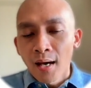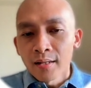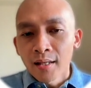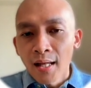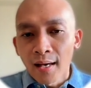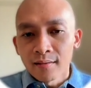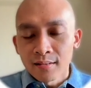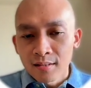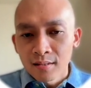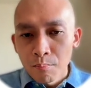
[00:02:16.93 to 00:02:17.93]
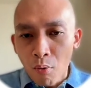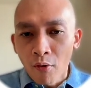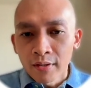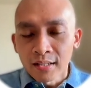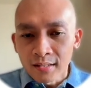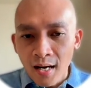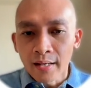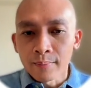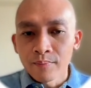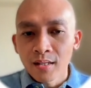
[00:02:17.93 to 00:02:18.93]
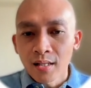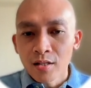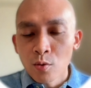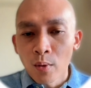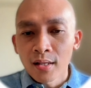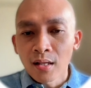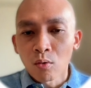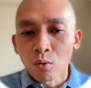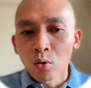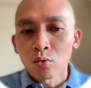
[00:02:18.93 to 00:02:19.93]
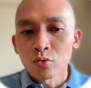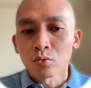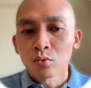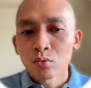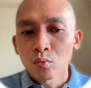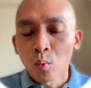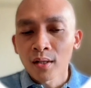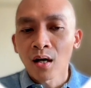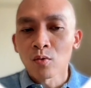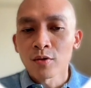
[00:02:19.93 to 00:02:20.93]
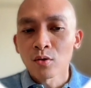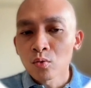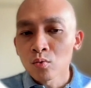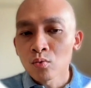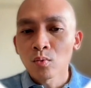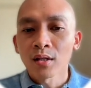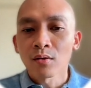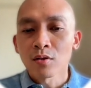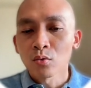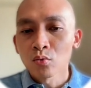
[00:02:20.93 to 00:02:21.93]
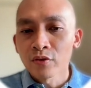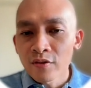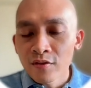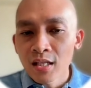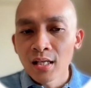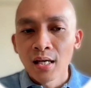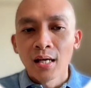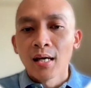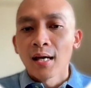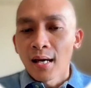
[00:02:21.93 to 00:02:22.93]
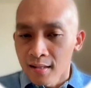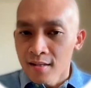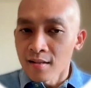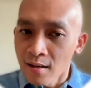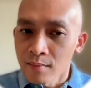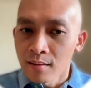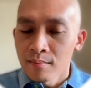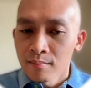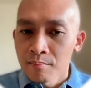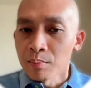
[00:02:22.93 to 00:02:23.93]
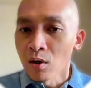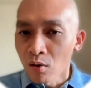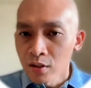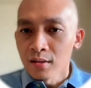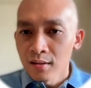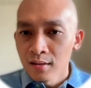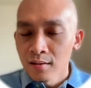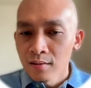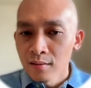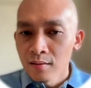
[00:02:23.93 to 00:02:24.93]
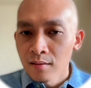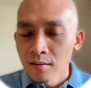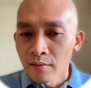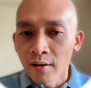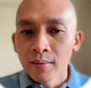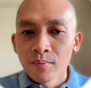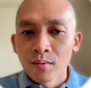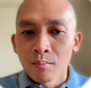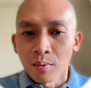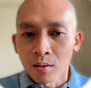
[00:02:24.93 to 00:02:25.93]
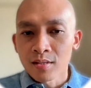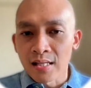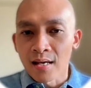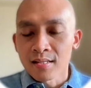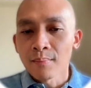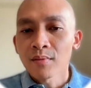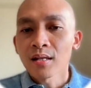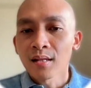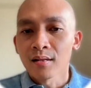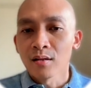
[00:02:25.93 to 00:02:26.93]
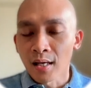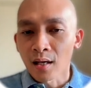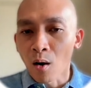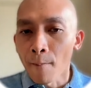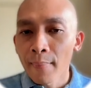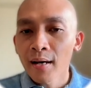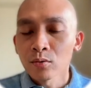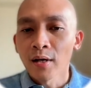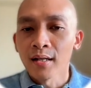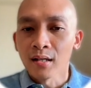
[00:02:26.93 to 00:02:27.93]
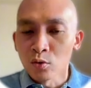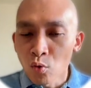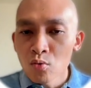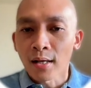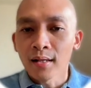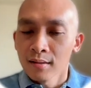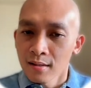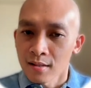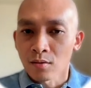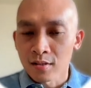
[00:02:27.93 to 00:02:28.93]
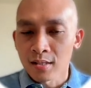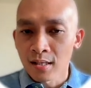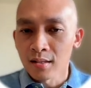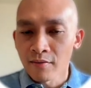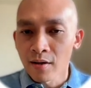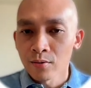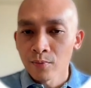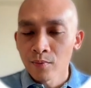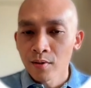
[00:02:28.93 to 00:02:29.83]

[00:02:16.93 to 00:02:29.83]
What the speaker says: And then at a certain point in time, it actually went down close to 1,002, 1,250, and that's the time that people got in, right? Because there's something that they can compare to and they know that it's considered undervalued,